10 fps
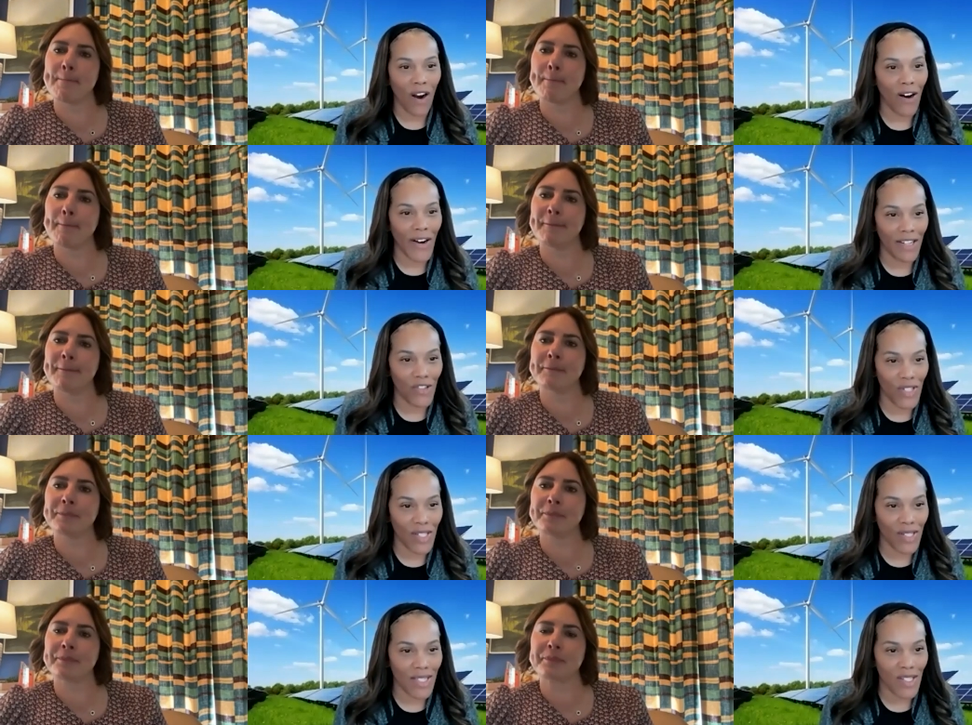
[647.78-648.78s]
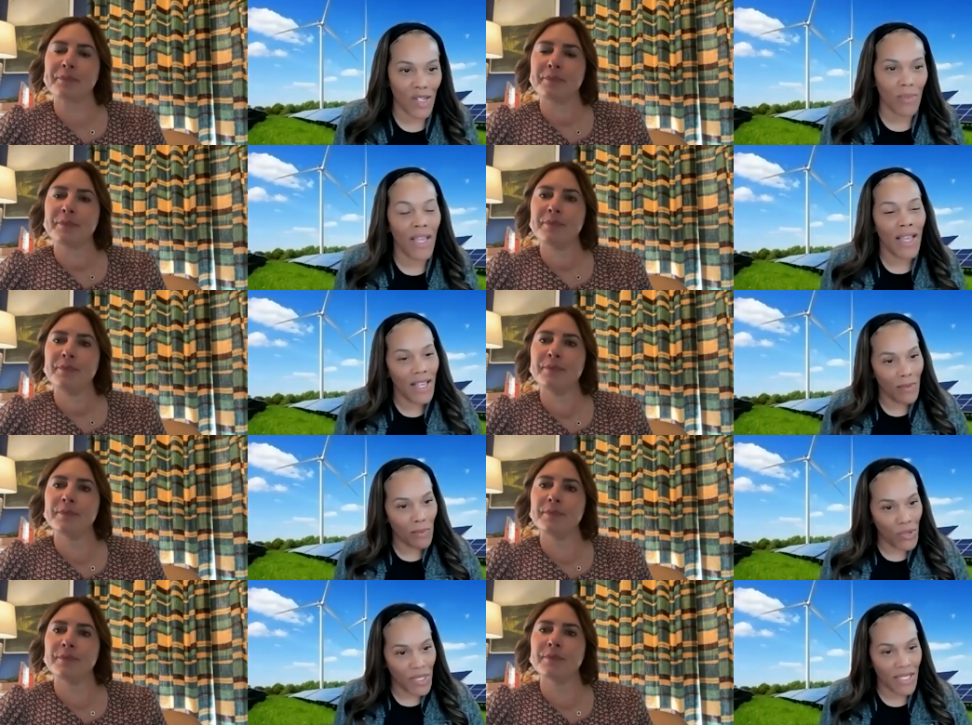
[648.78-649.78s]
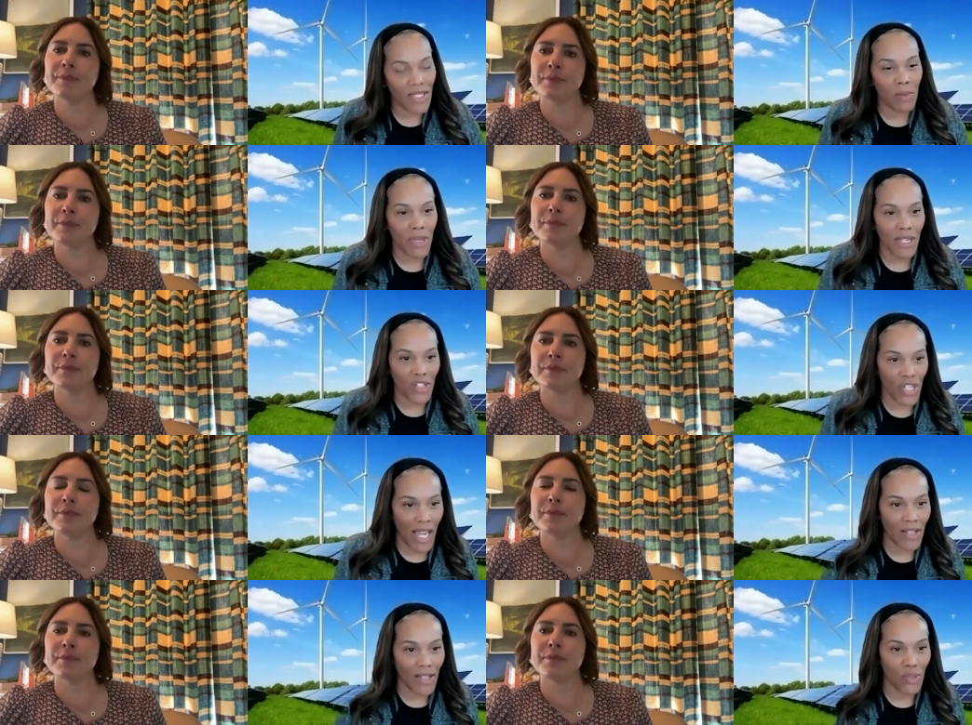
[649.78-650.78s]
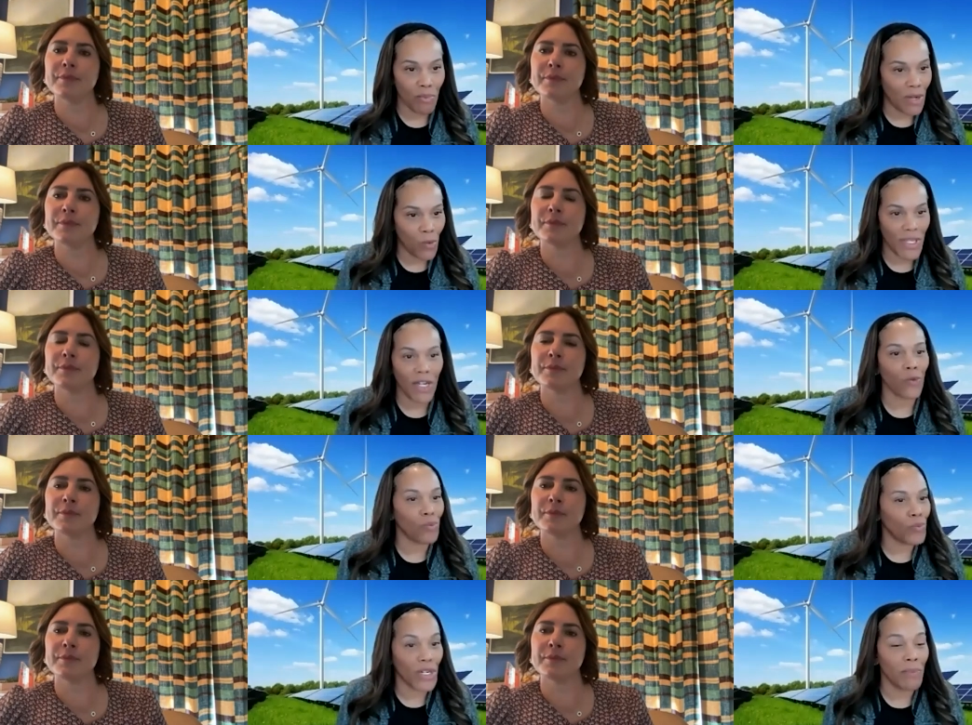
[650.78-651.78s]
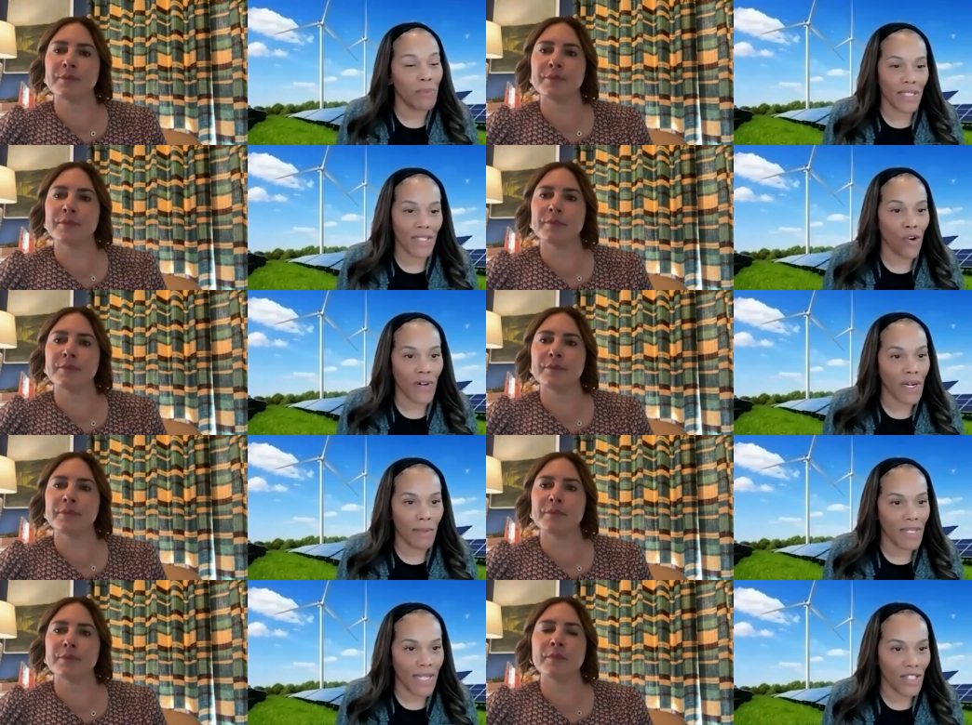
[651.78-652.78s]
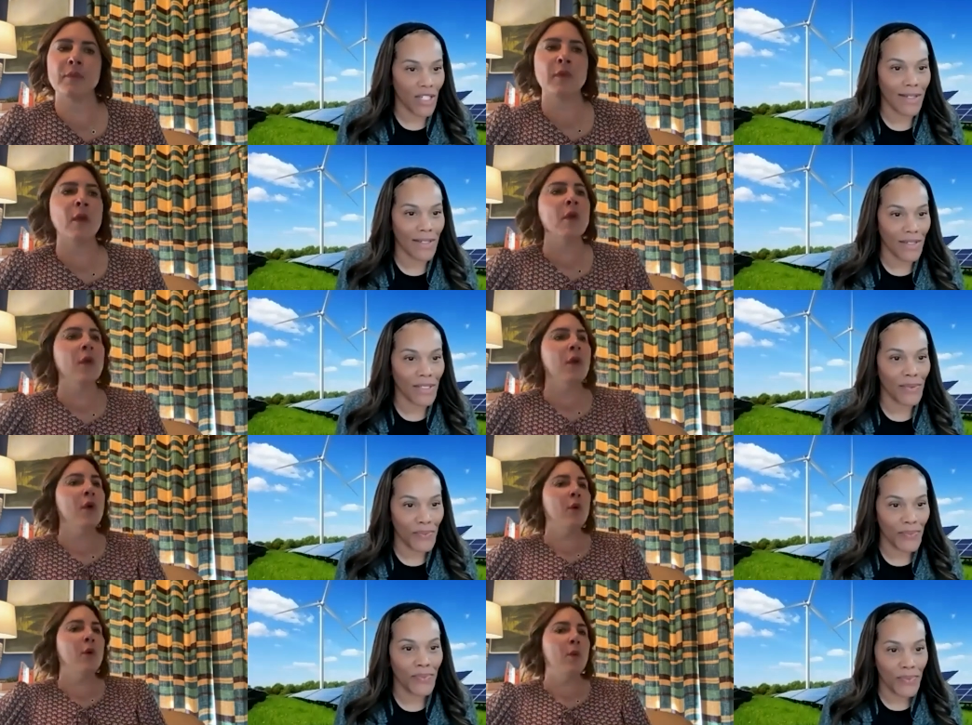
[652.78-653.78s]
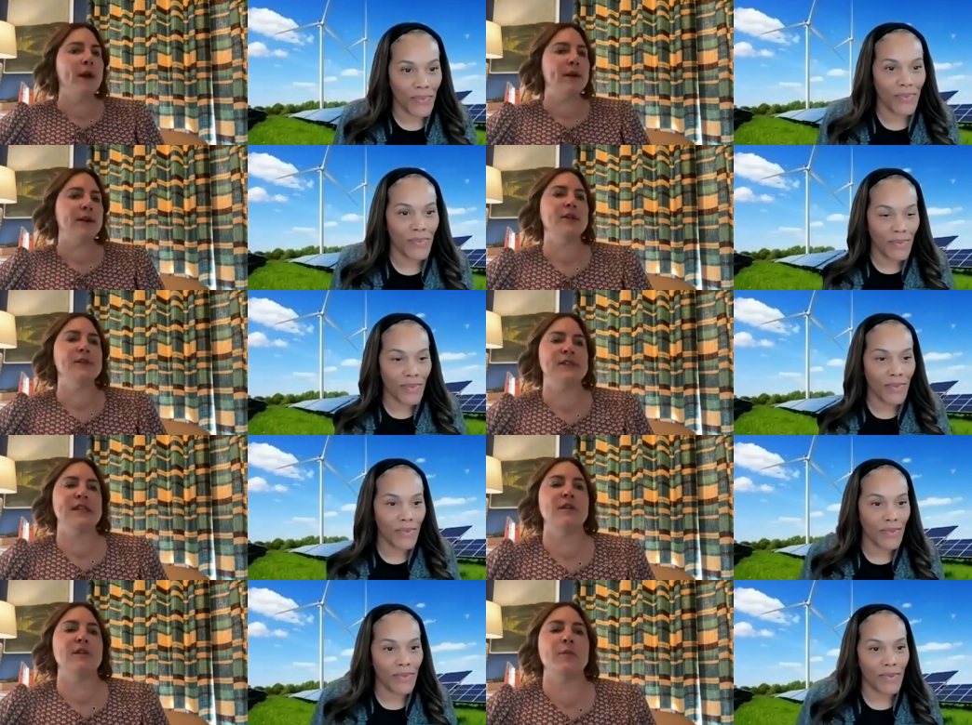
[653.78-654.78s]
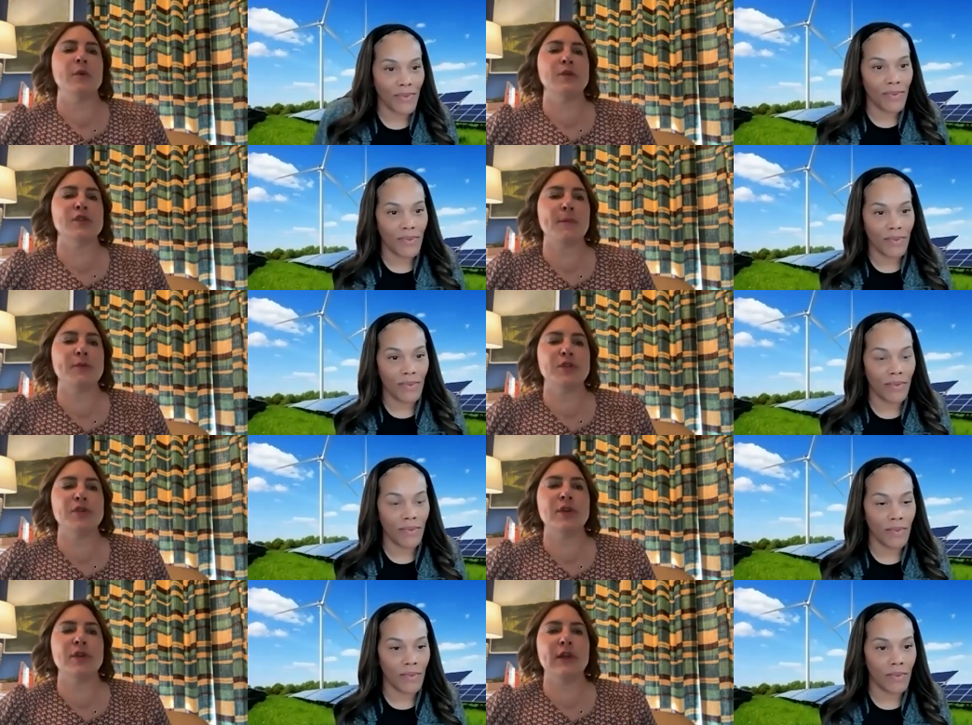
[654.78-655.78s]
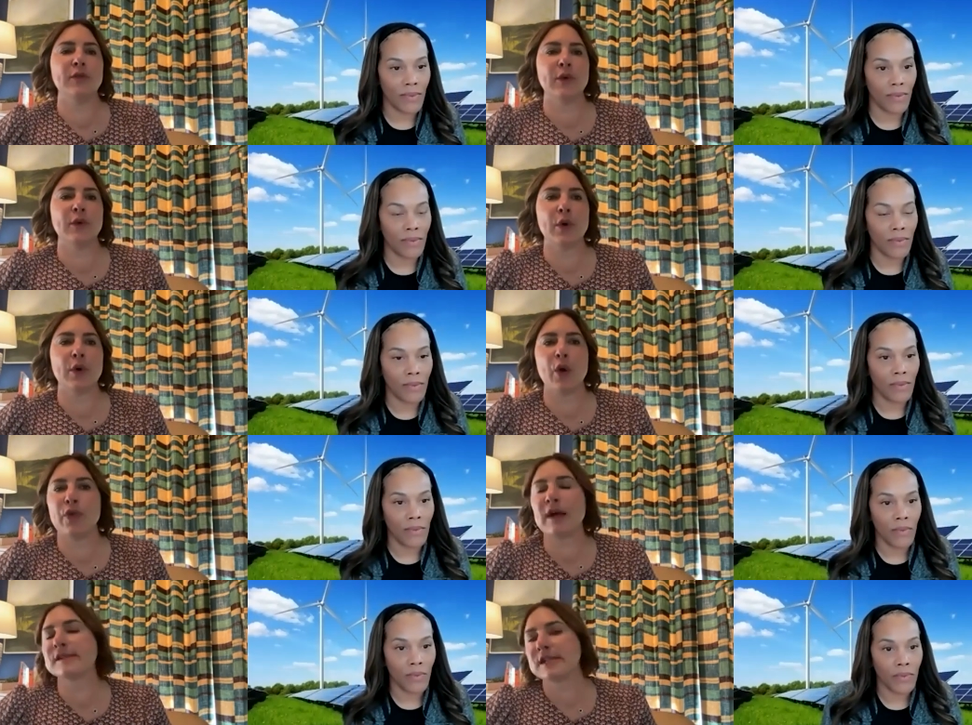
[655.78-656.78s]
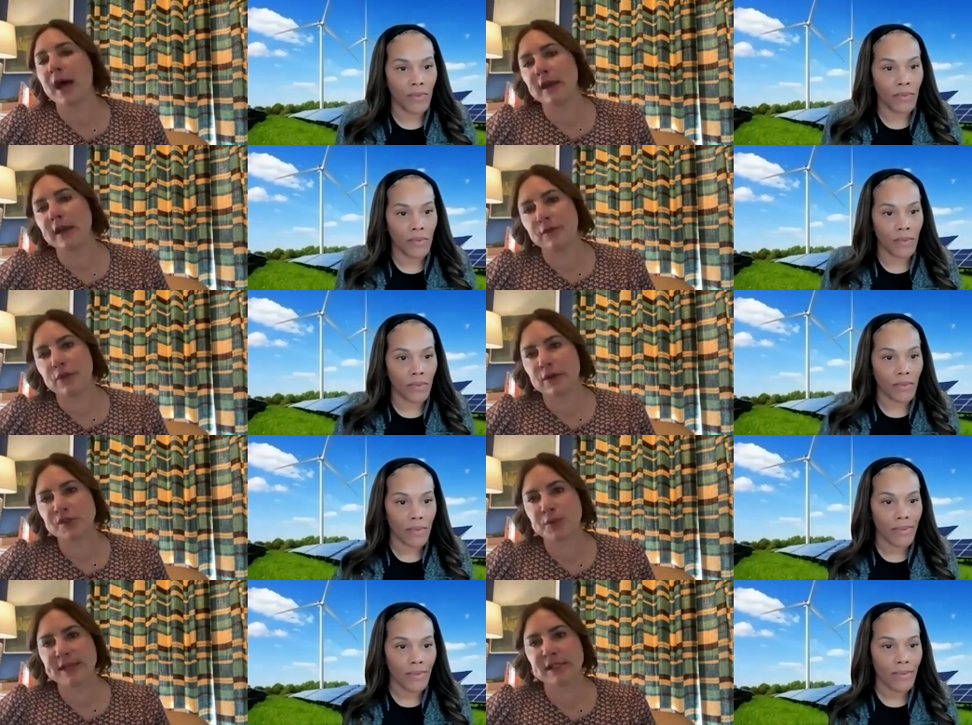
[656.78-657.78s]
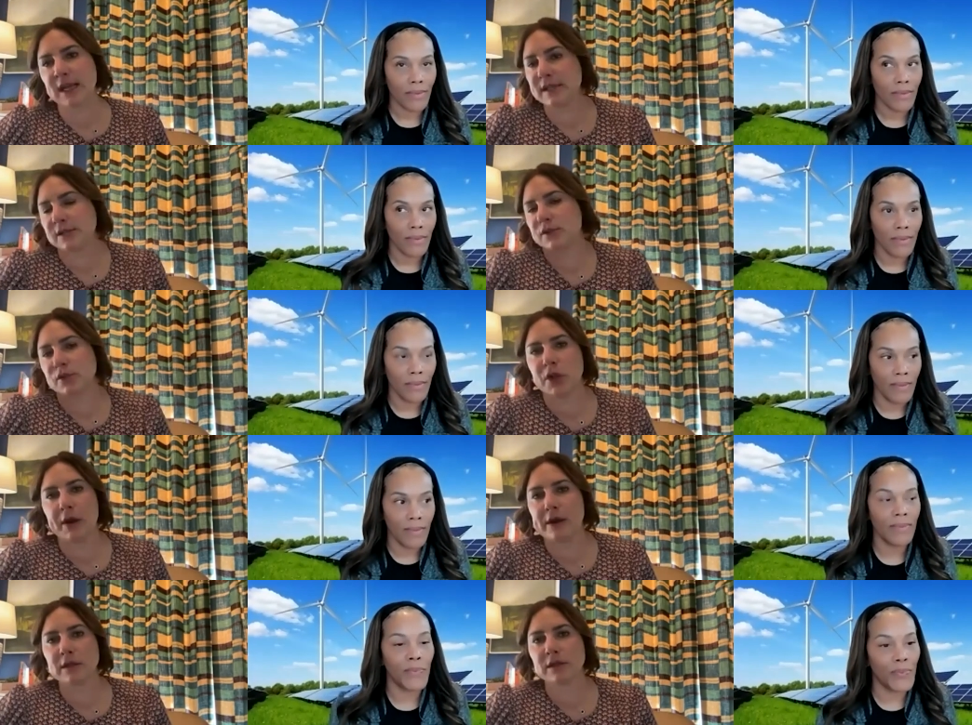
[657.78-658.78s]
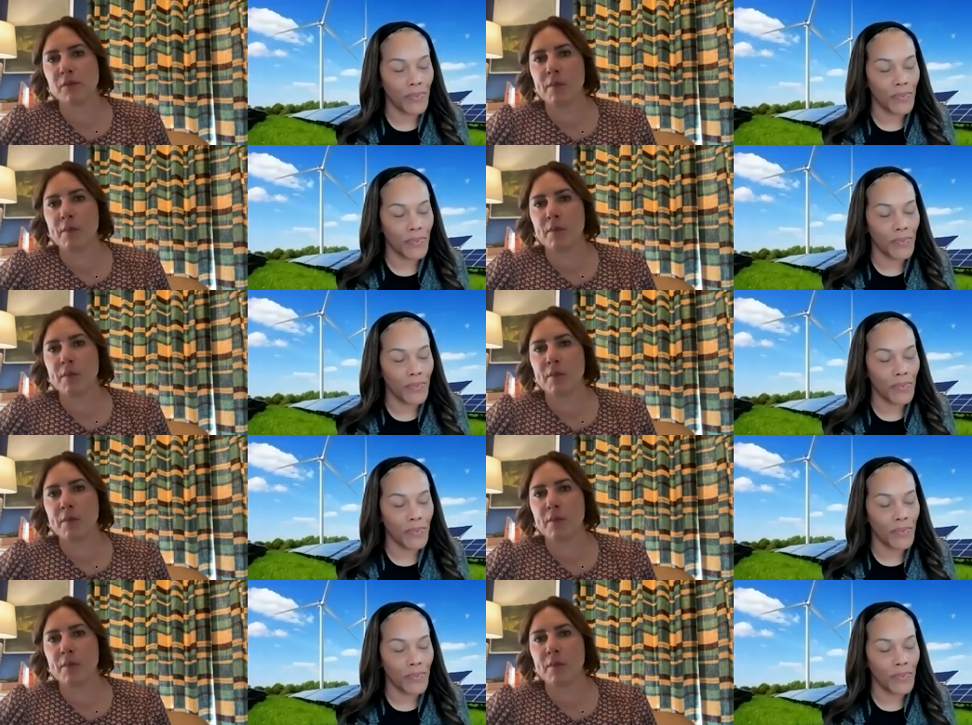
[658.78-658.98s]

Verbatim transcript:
Speaker 1: our energy system presents the biggest challenge, but we are we're committed to overcoming that challenge.
Speaker 2: Where do you see the most opportunity for growth outside of those three states? Just curious.